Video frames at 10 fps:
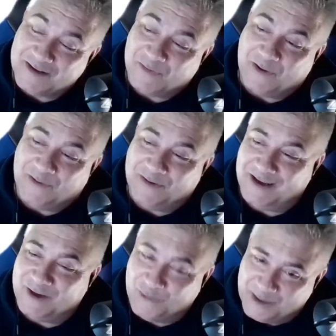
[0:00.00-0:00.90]

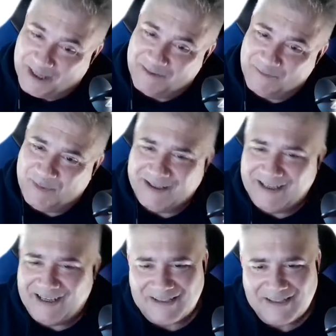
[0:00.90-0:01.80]
very creative, but
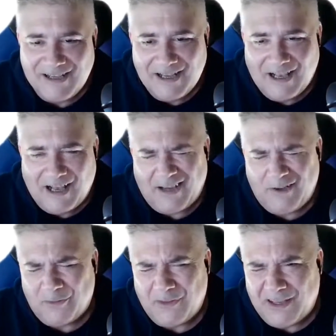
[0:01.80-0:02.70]
yes, I
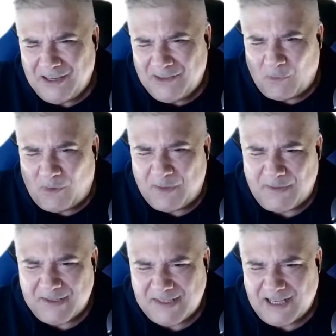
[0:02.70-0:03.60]
don't think neither one of
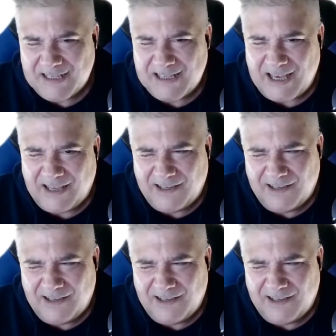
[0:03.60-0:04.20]
us has that